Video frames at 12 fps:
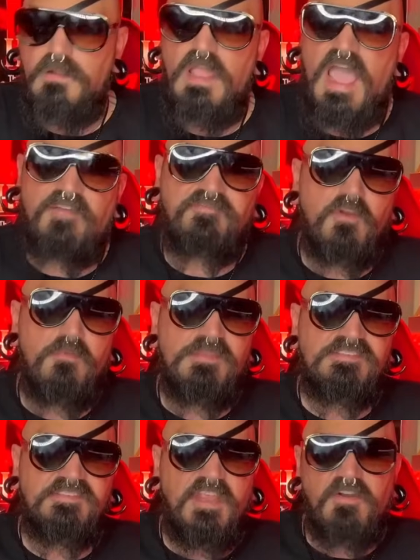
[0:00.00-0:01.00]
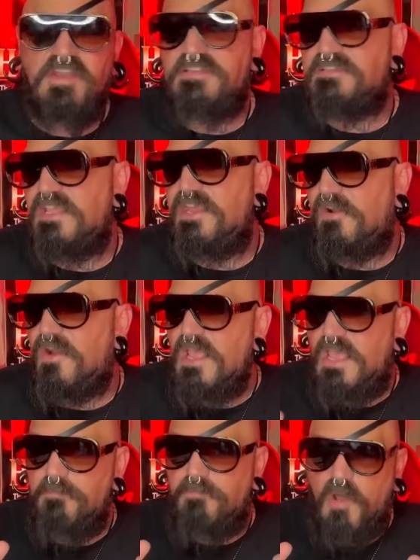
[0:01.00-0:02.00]
After a mysterious leader
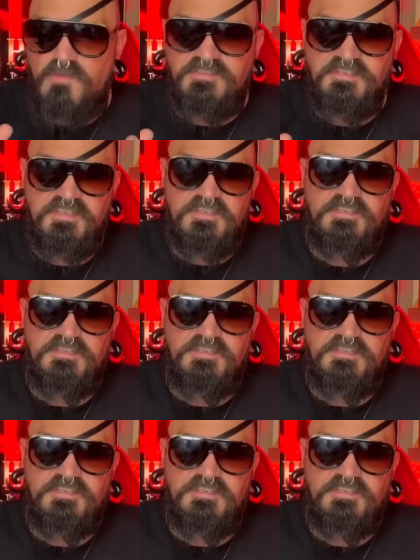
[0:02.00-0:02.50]
imposes his